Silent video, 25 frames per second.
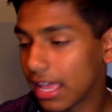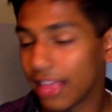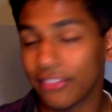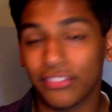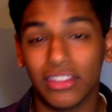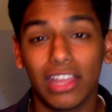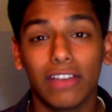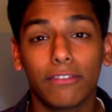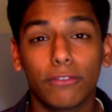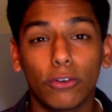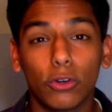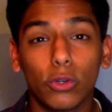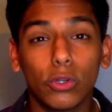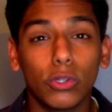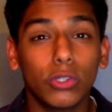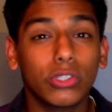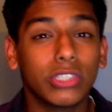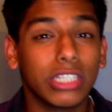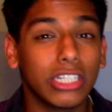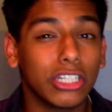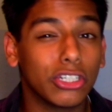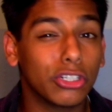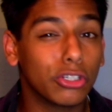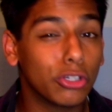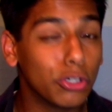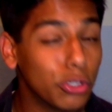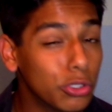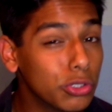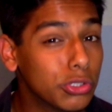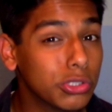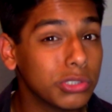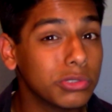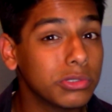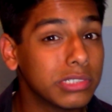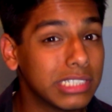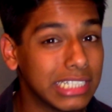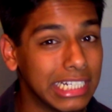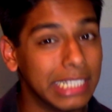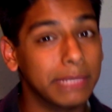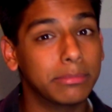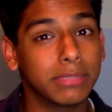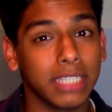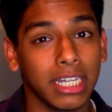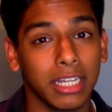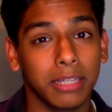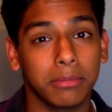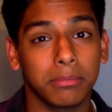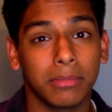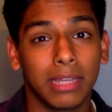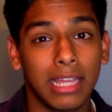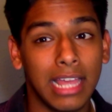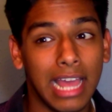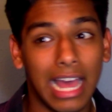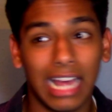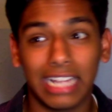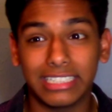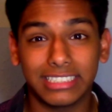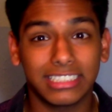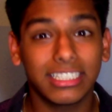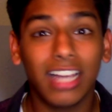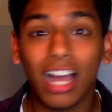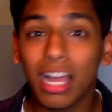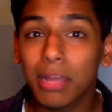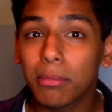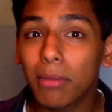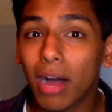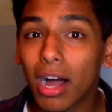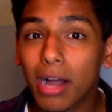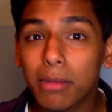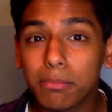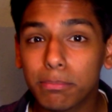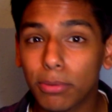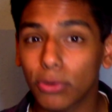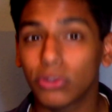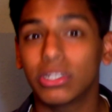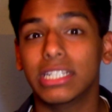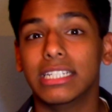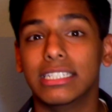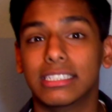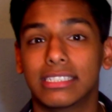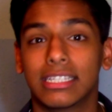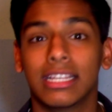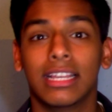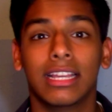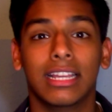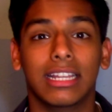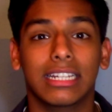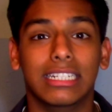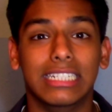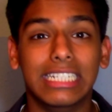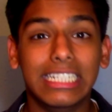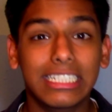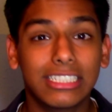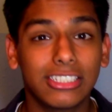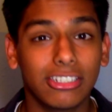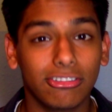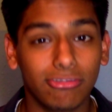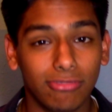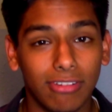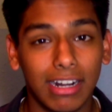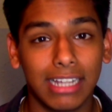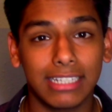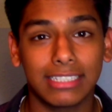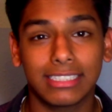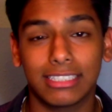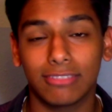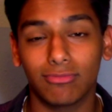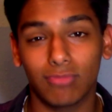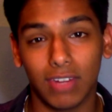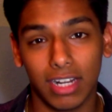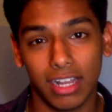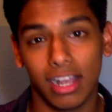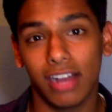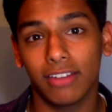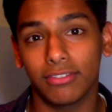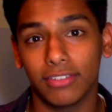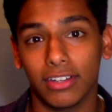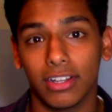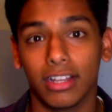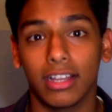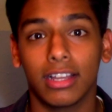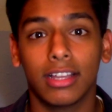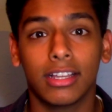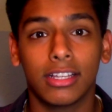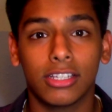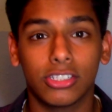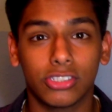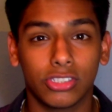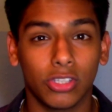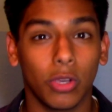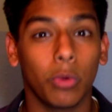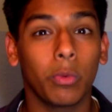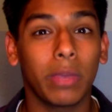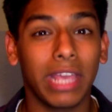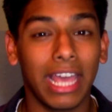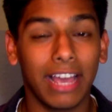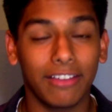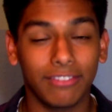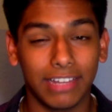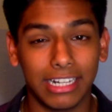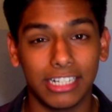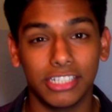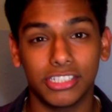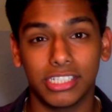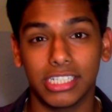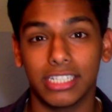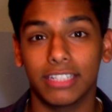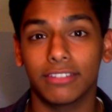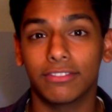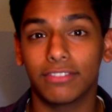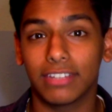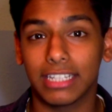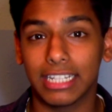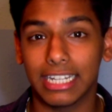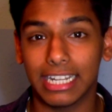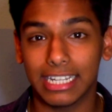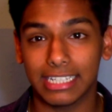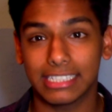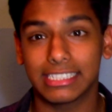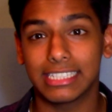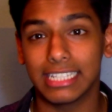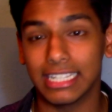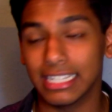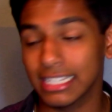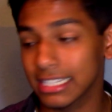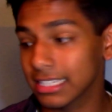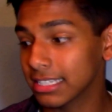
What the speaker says: and therefore losing crucial sleep time and time our bodies need to rest and recover so we have energy for the next day.